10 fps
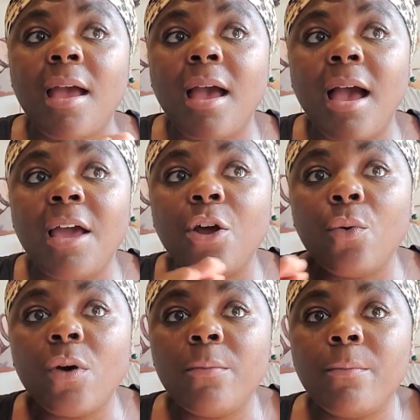I
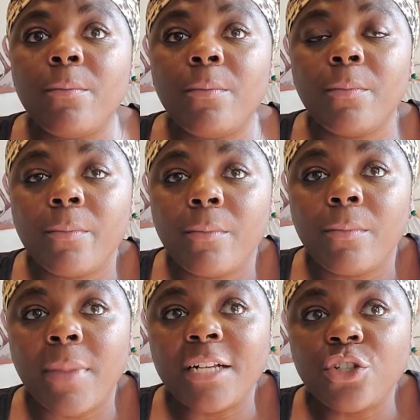don't want
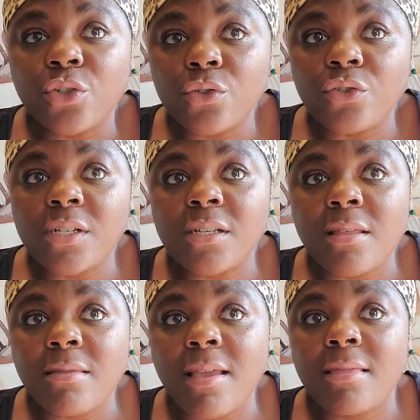my children to
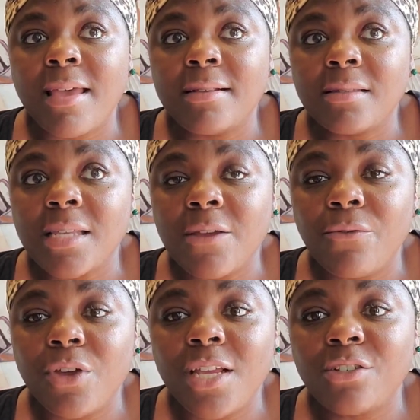think that
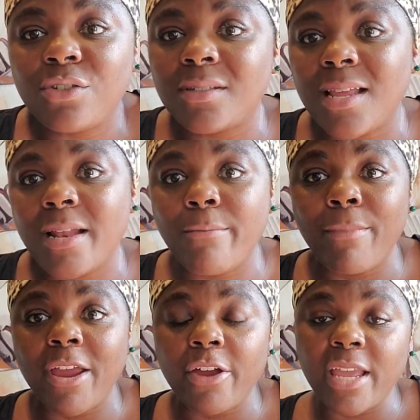slavery is just an
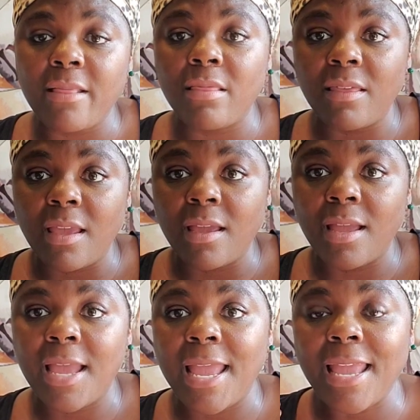American thing.
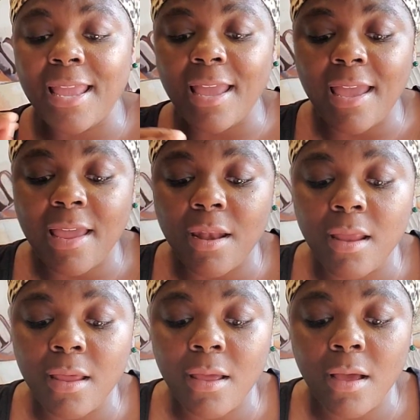
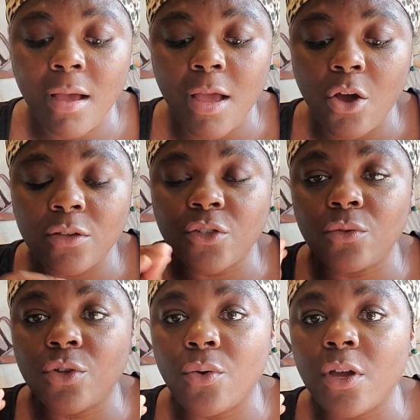And I also
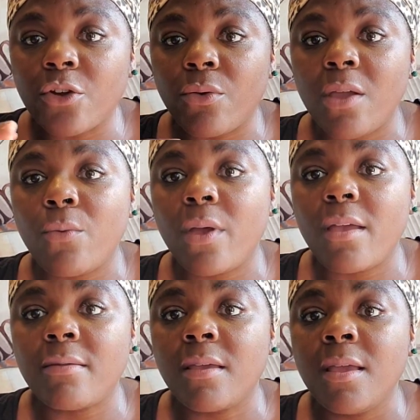don't agree
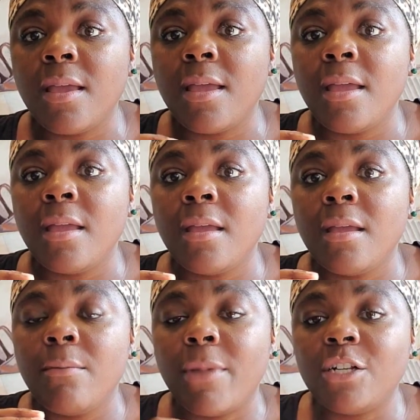with
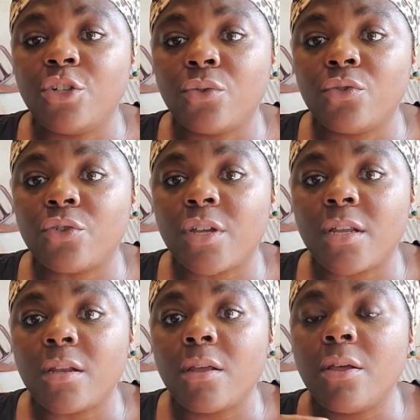my
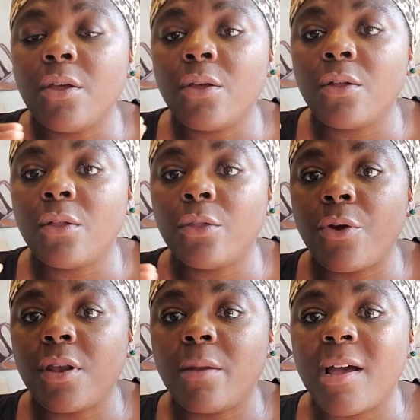children
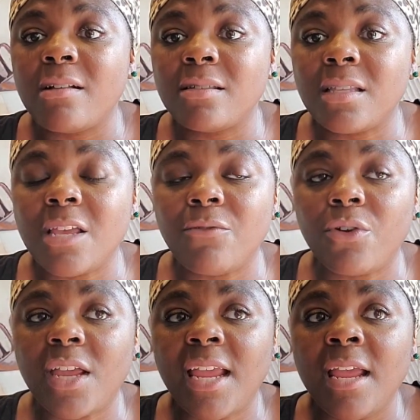learning about
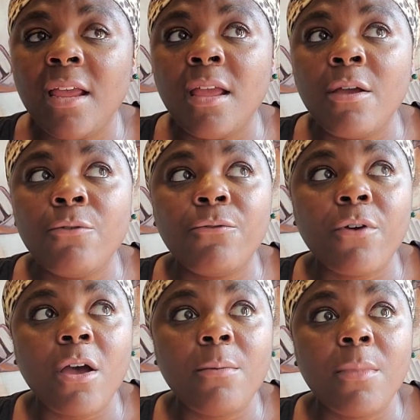slavery
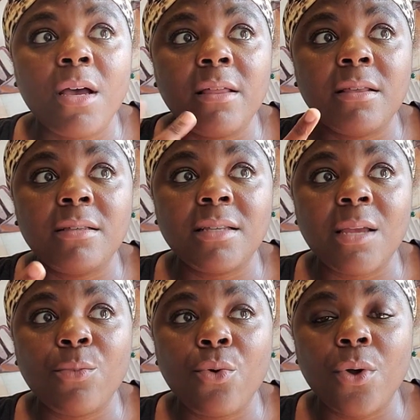from the
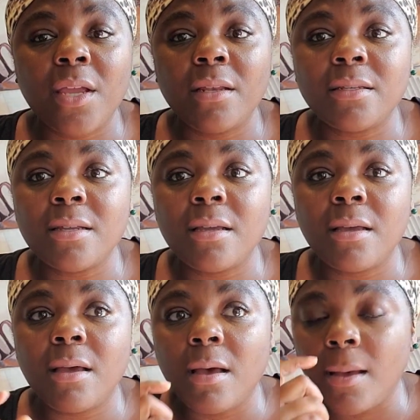standpoint,
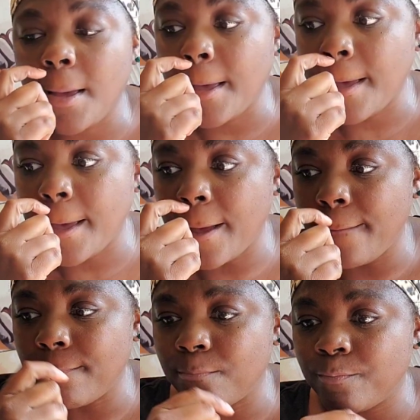how do